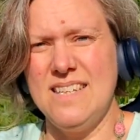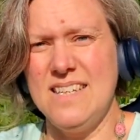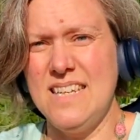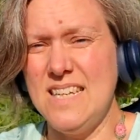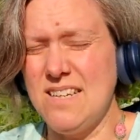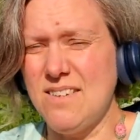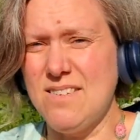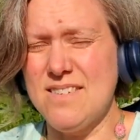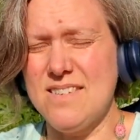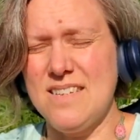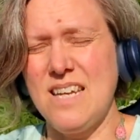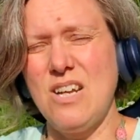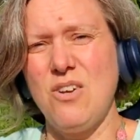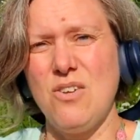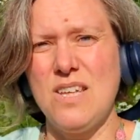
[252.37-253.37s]
needles
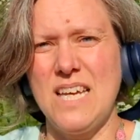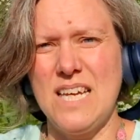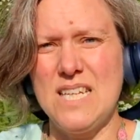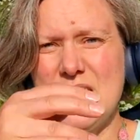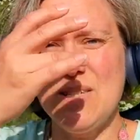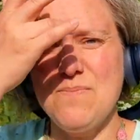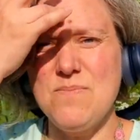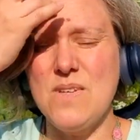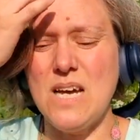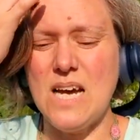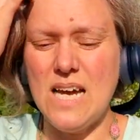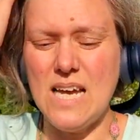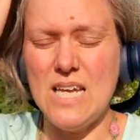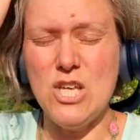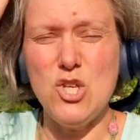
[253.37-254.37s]
and all that,
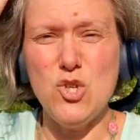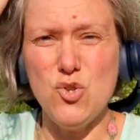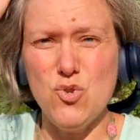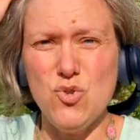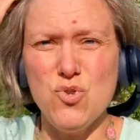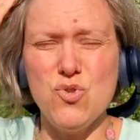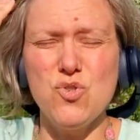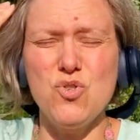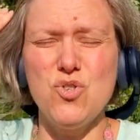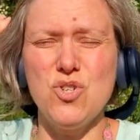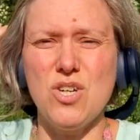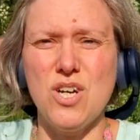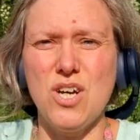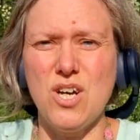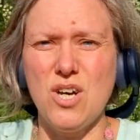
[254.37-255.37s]
I used
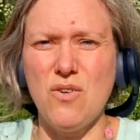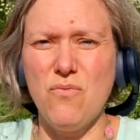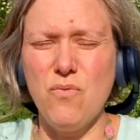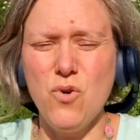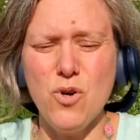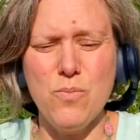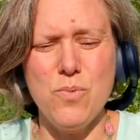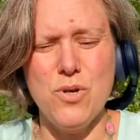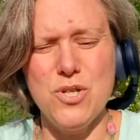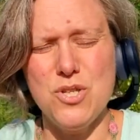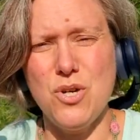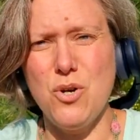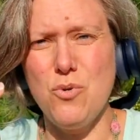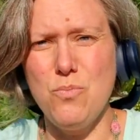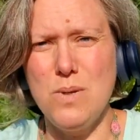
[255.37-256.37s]

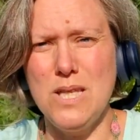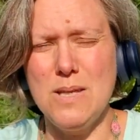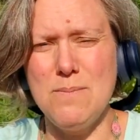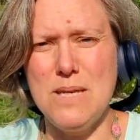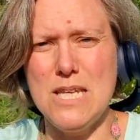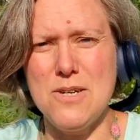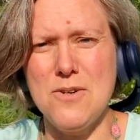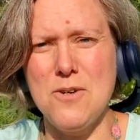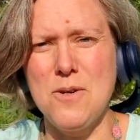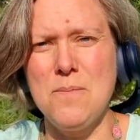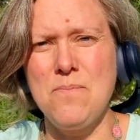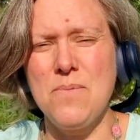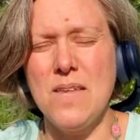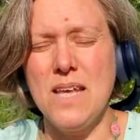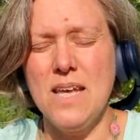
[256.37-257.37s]
4.0 millimeter
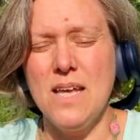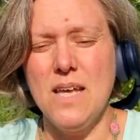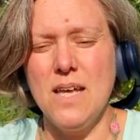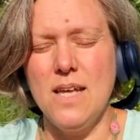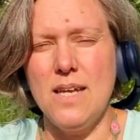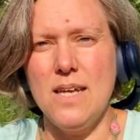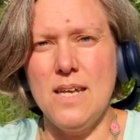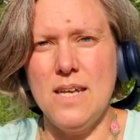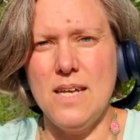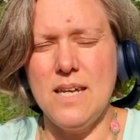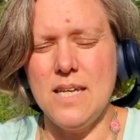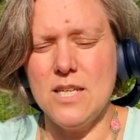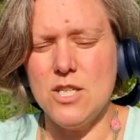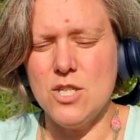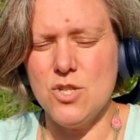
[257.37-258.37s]

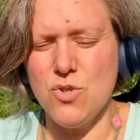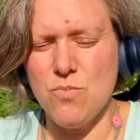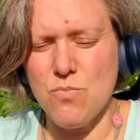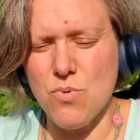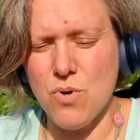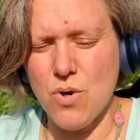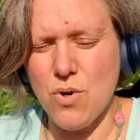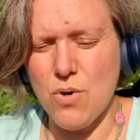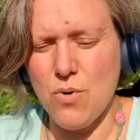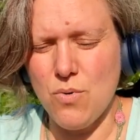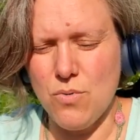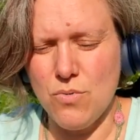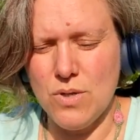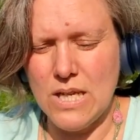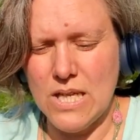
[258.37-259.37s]
Knit
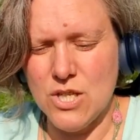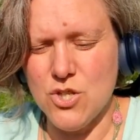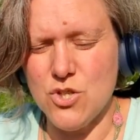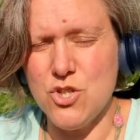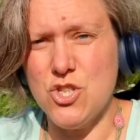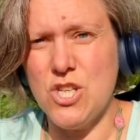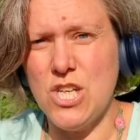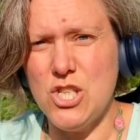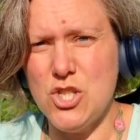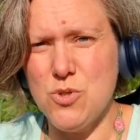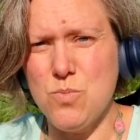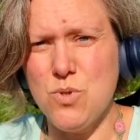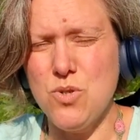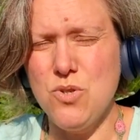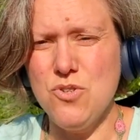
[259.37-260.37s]
Pro
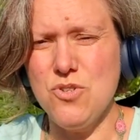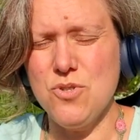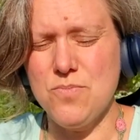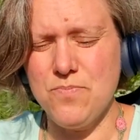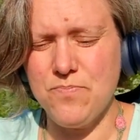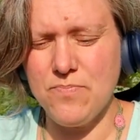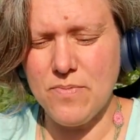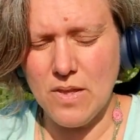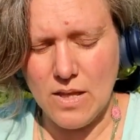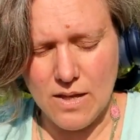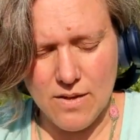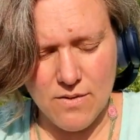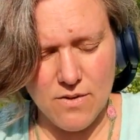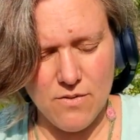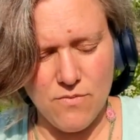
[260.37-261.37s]
interchangeables
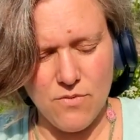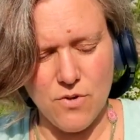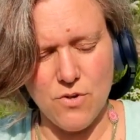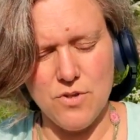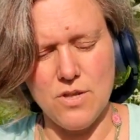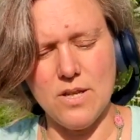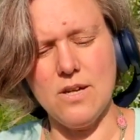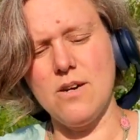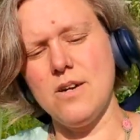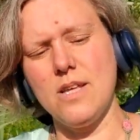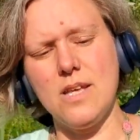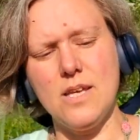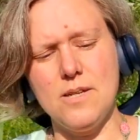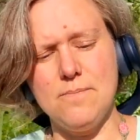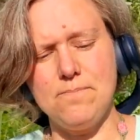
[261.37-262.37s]
for the
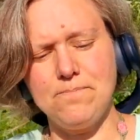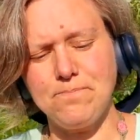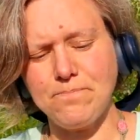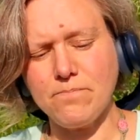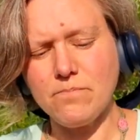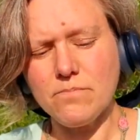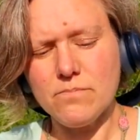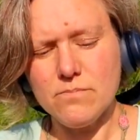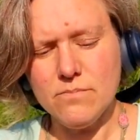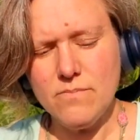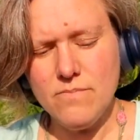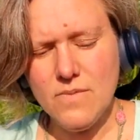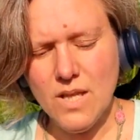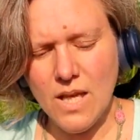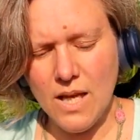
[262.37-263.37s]
cardigan.
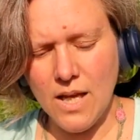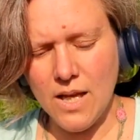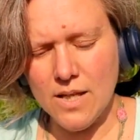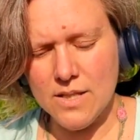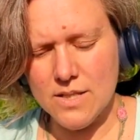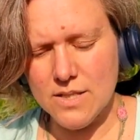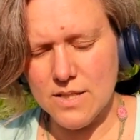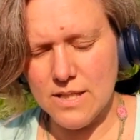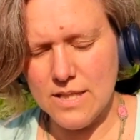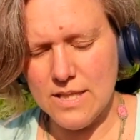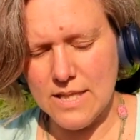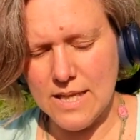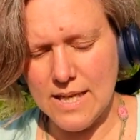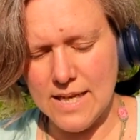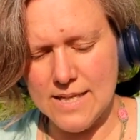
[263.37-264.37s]
And
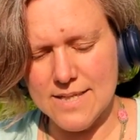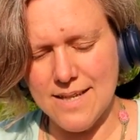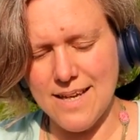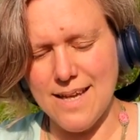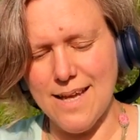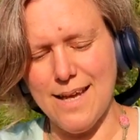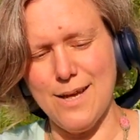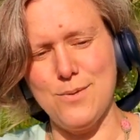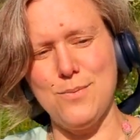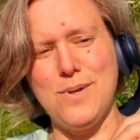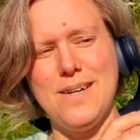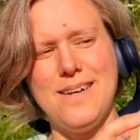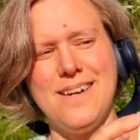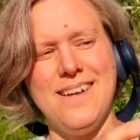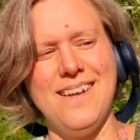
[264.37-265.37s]
in the end, I had
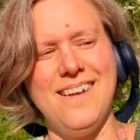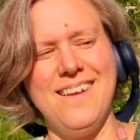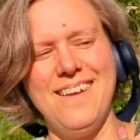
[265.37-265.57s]
one